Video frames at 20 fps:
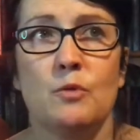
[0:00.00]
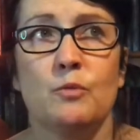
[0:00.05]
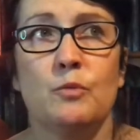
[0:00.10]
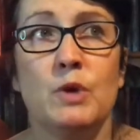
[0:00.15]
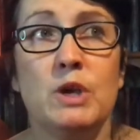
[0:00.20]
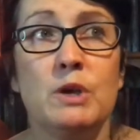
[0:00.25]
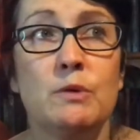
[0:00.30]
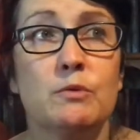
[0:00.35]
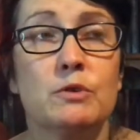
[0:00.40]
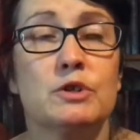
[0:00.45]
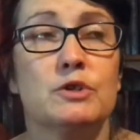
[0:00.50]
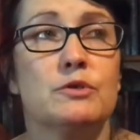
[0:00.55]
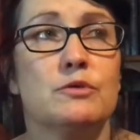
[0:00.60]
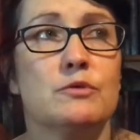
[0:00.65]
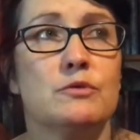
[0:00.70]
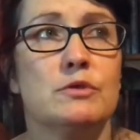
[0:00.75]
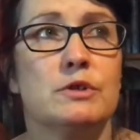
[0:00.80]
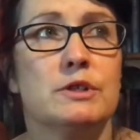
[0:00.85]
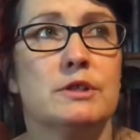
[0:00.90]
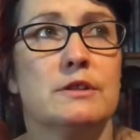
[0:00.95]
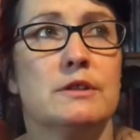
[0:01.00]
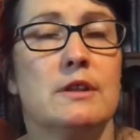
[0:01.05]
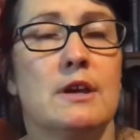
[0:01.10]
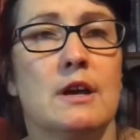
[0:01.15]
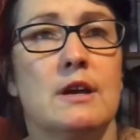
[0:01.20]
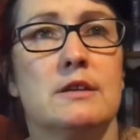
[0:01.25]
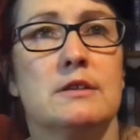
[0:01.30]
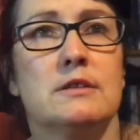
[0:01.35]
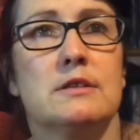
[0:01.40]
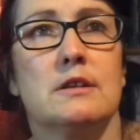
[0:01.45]
we were told
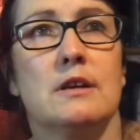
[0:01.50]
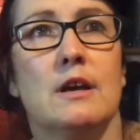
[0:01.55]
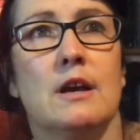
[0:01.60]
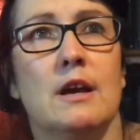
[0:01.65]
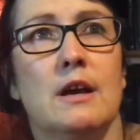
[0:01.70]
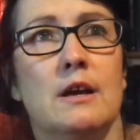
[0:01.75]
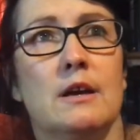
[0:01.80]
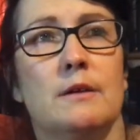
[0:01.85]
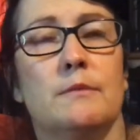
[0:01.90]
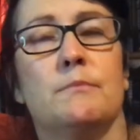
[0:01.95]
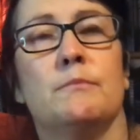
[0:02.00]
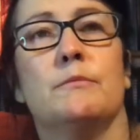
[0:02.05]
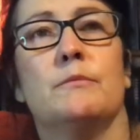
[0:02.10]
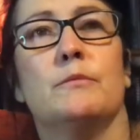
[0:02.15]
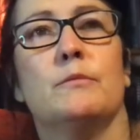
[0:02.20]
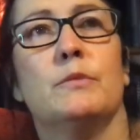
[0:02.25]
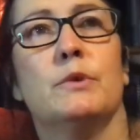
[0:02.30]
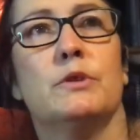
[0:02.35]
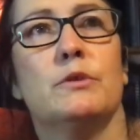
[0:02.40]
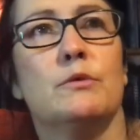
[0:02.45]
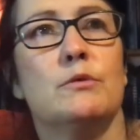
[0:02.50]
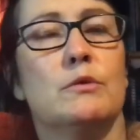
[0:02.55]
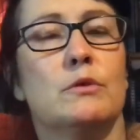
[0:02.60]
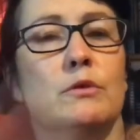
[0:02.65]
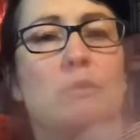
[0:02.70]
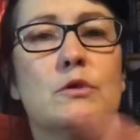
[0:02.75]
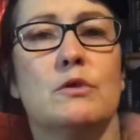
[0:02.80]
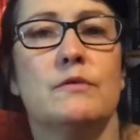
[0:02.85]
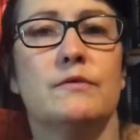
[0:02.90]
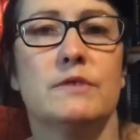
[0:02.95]
that with the whole
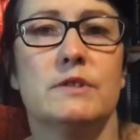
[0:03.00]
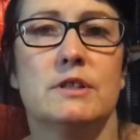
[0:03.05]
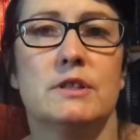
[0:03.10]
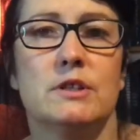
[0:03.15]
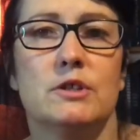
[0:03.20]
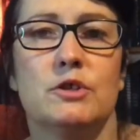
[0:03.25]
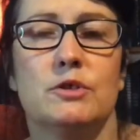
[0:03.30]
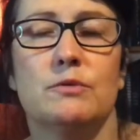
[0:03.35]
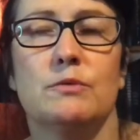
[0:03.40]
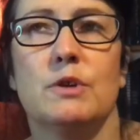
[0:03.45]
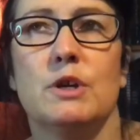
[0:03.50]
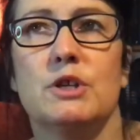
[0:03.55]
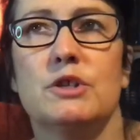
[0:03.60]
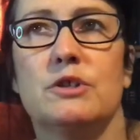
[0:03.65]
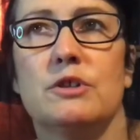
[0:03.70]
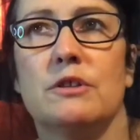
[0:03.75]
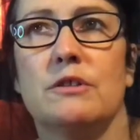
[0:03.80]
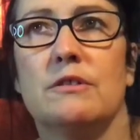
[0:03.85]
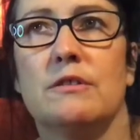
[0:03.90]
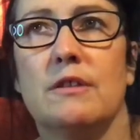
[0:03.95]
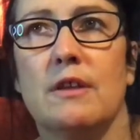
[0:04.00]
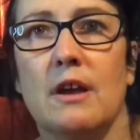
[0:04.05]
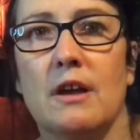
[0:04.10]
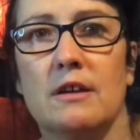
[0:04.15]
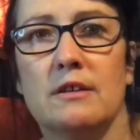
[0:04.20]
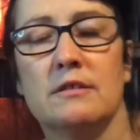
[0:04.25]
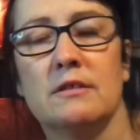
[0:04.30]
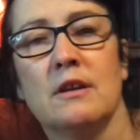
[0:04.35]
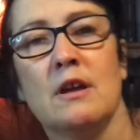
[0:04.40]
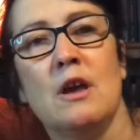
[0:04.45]
COVID situation
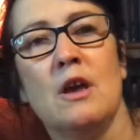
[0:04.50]
that